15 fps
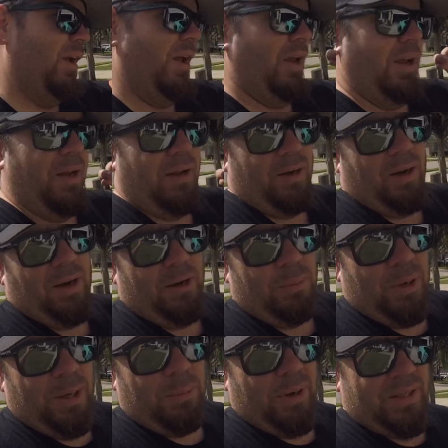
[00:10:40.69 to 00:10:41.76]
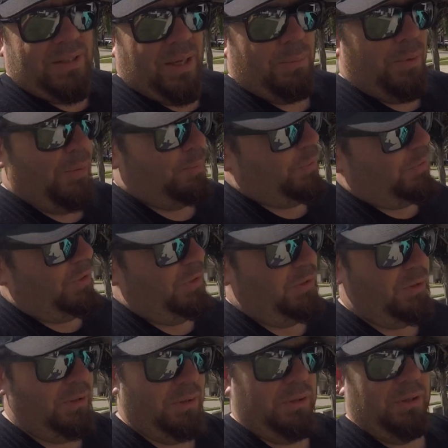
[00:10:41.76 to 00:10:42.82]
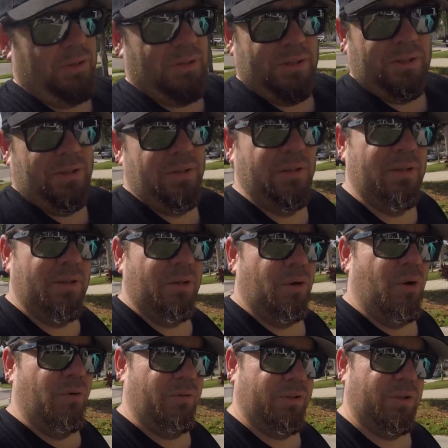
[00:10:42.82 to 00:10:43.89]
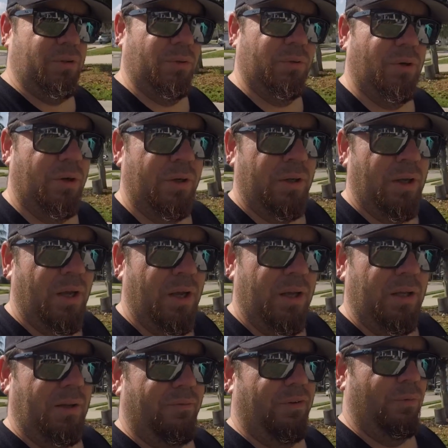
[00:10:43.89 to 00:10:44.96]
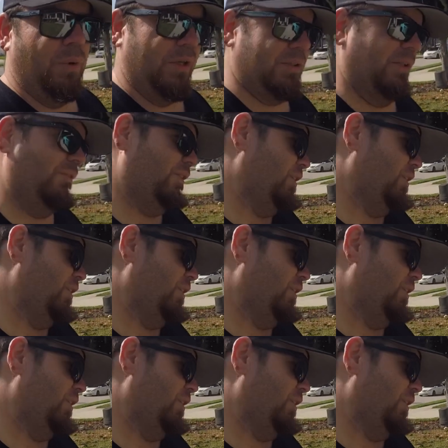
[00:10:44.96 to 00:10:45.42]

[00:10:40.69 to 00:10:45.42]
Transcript: and anybody buys that bumper, you just go over to, if you watch this video,